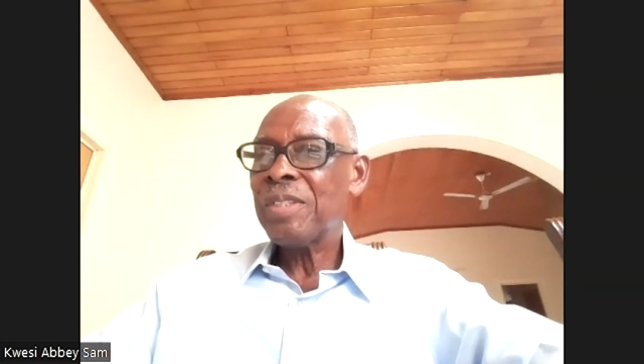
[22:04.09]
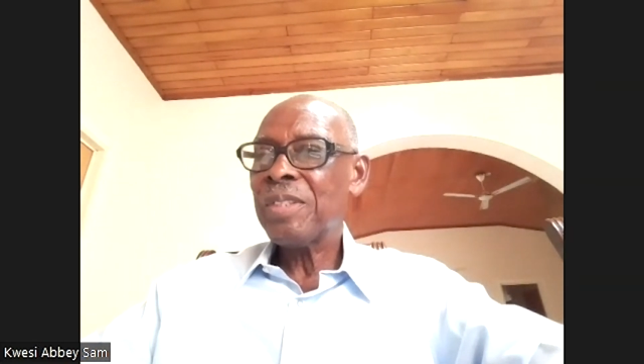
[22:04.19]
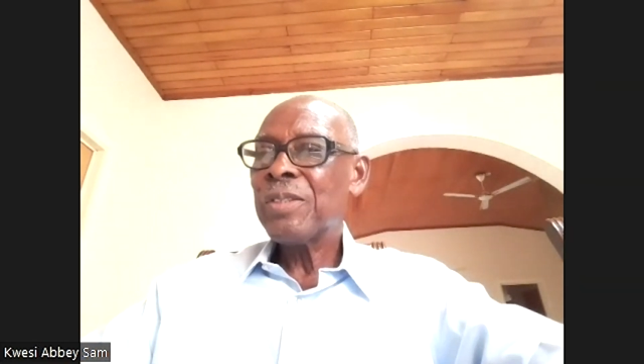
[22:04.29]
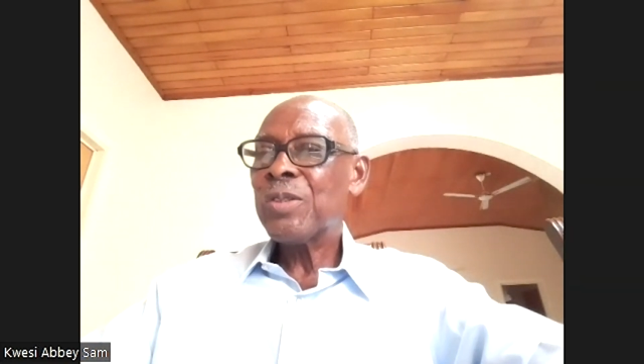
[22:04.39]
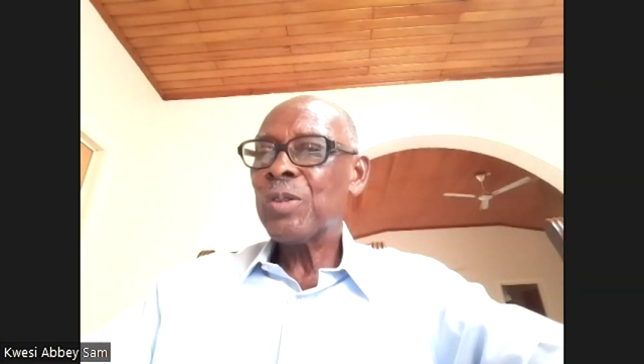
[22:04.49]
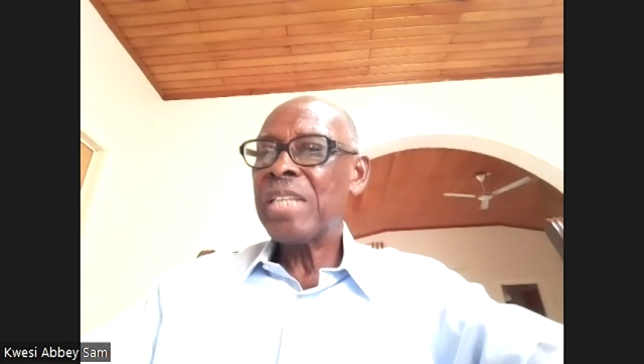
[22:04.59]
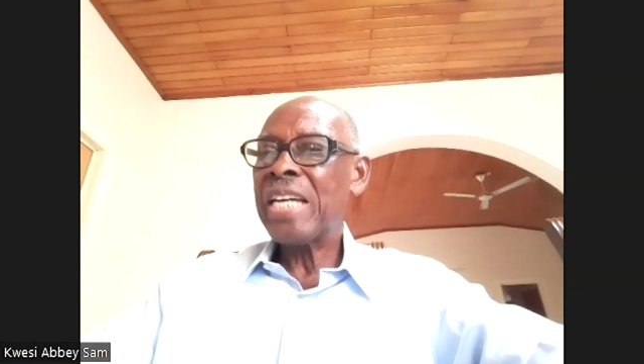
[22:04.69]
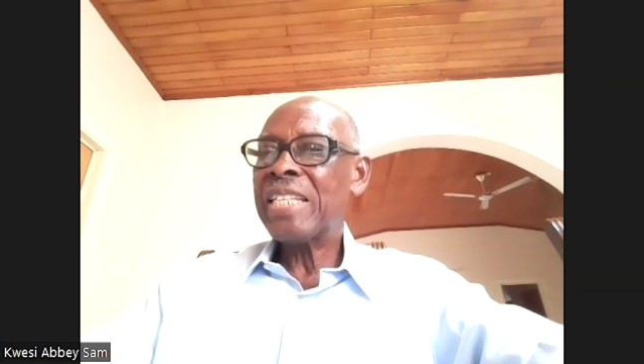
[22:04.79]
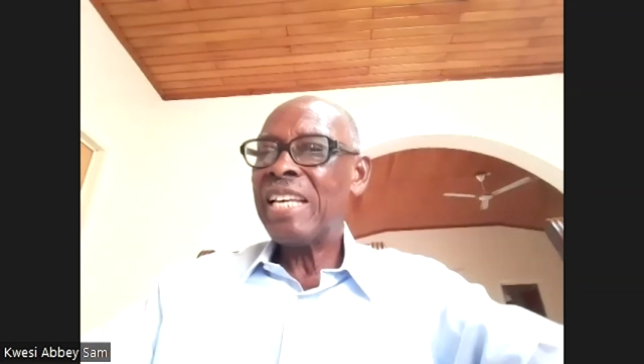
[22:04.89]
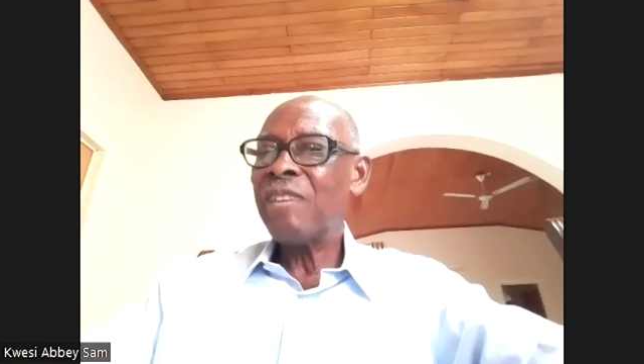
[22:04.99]
so
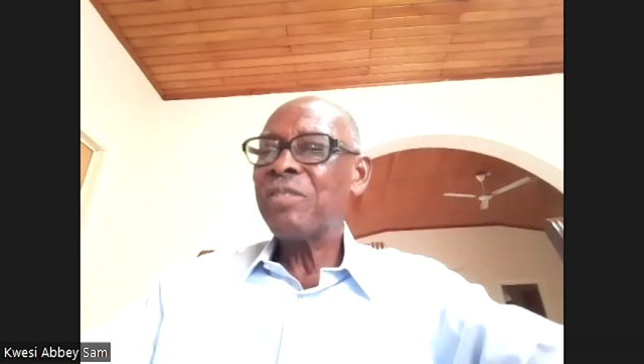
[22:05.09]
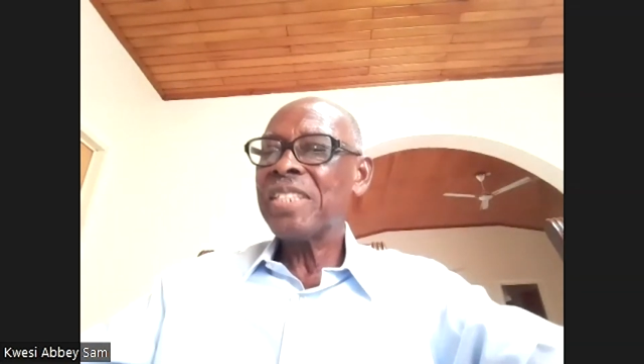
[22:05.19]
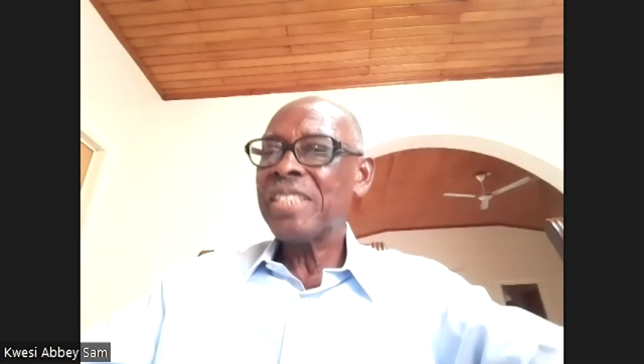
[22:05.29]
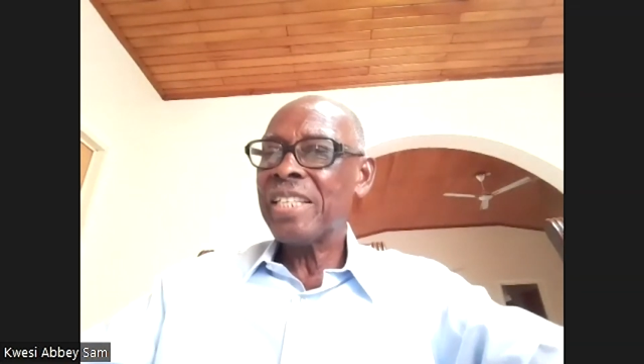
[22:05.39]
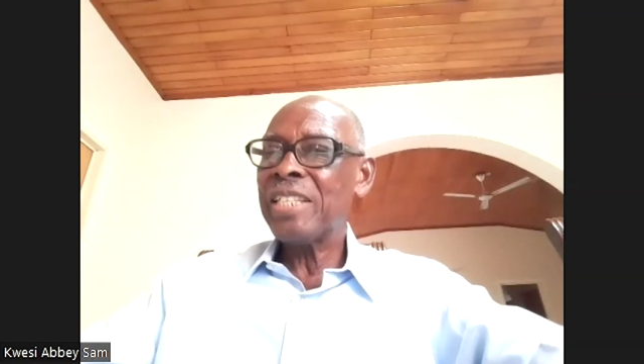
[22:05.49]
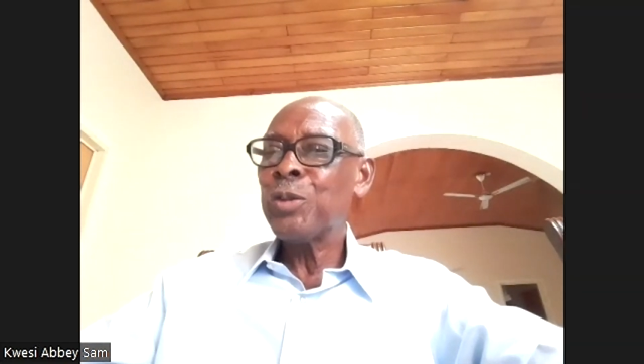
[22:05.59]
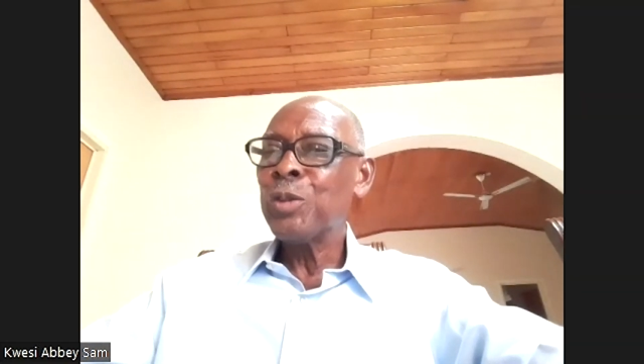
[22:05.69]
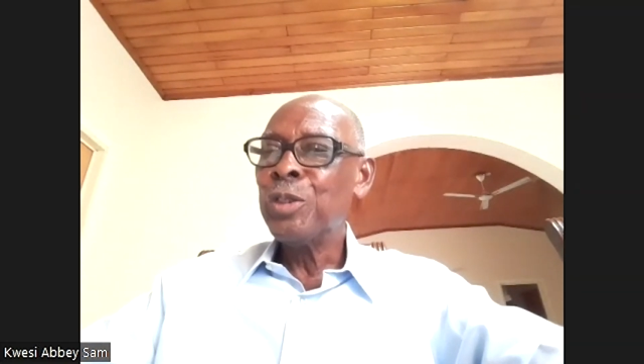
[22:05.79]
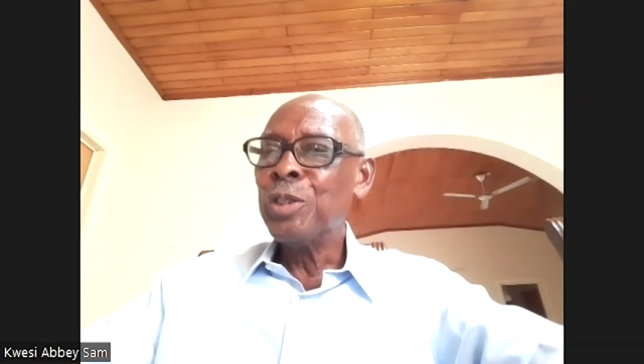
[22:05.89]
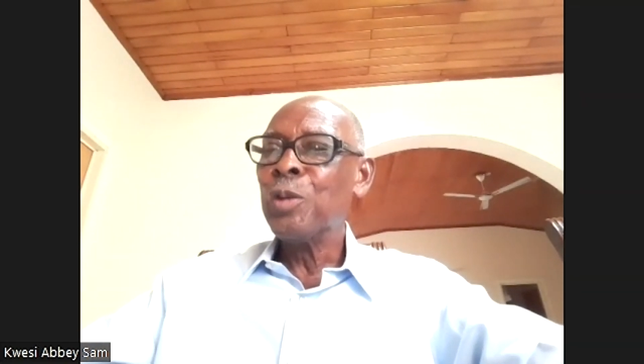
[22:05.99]
that every day you
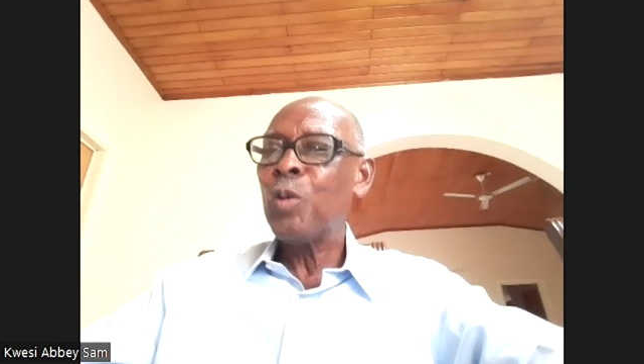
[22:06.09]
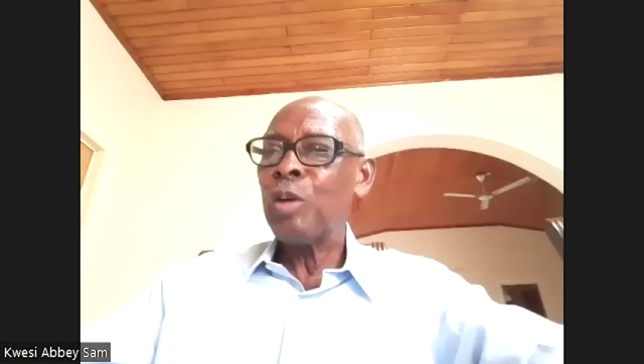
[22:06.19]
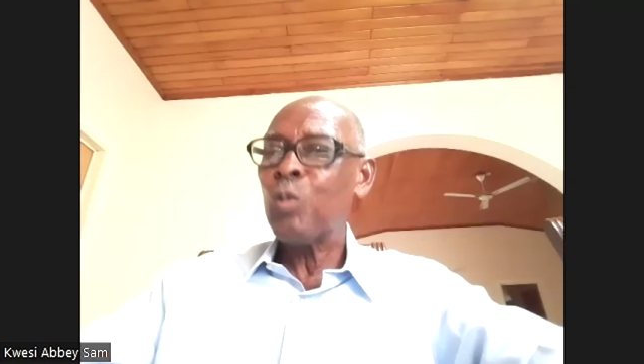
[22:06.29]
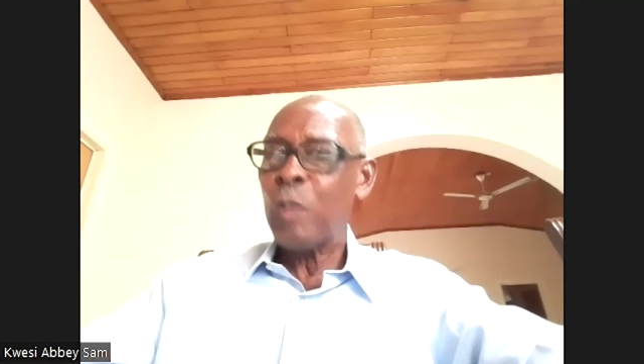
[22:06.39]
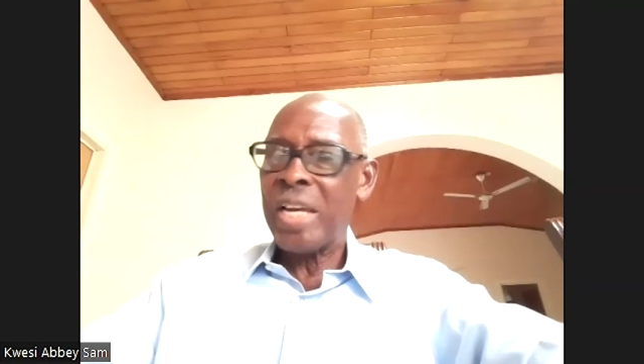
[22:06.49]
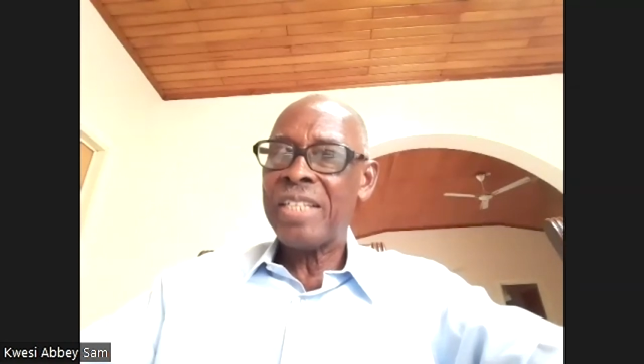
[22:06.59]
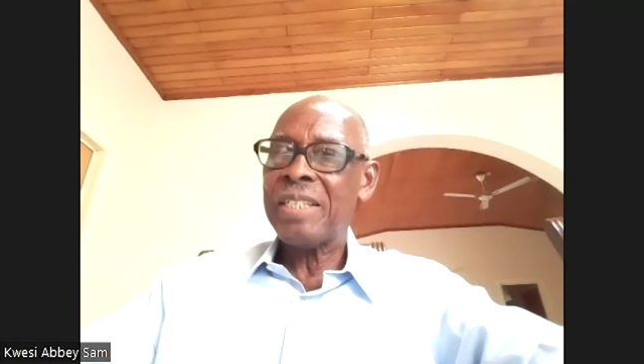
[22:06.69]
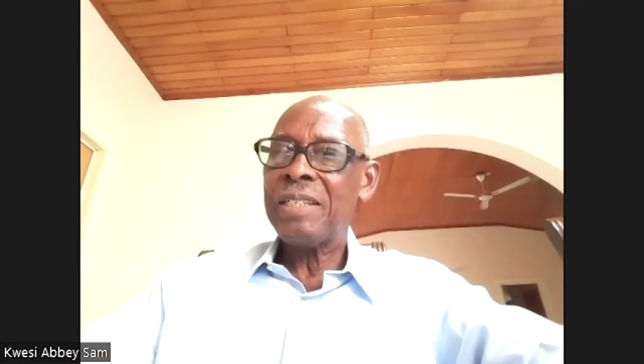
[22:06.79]
knew what work